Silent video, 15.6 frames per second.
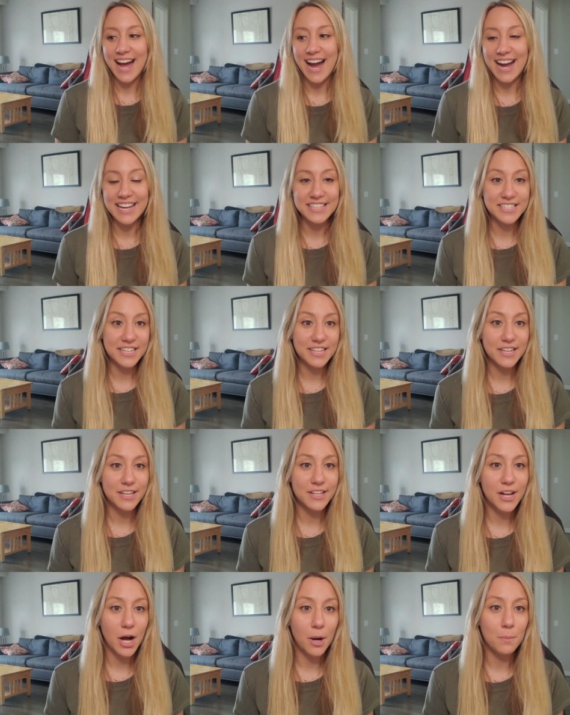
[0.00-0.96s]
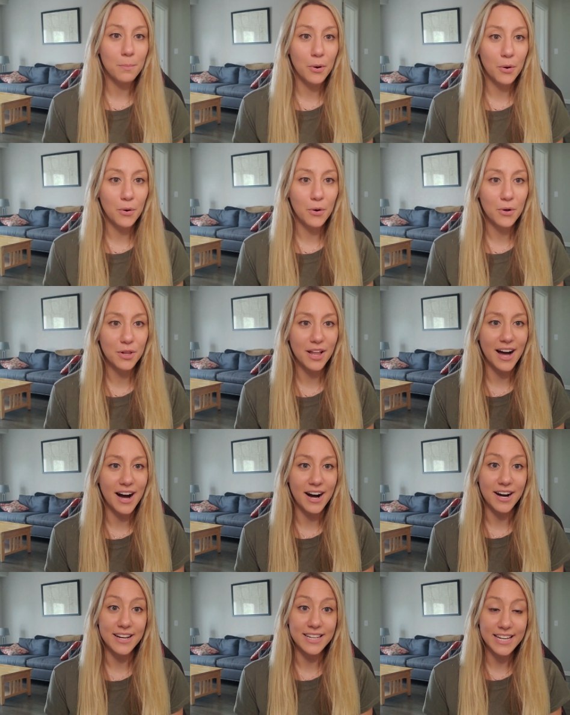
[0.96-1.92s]
I did a poll
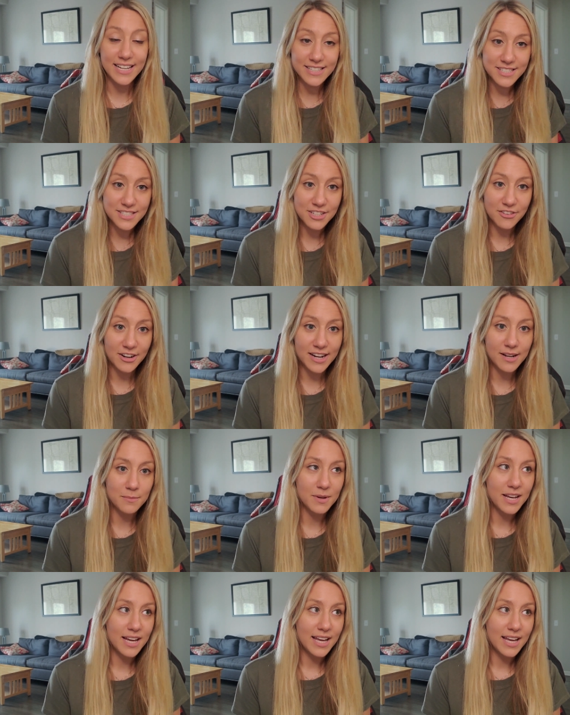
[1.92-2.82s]
on Instagram